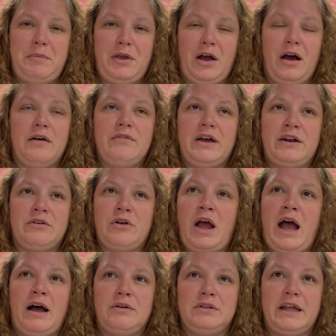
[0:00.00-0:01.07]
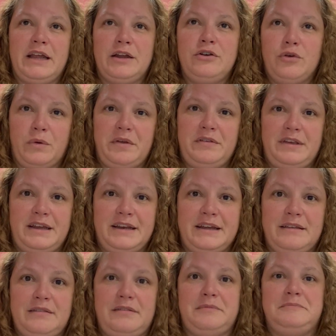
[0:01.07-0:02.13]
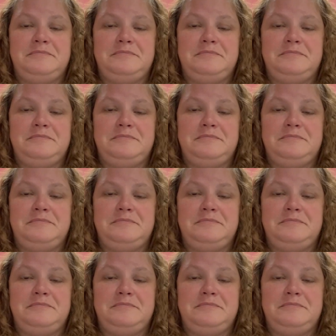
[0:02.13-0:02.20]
be off. I don't know how like noisy it is.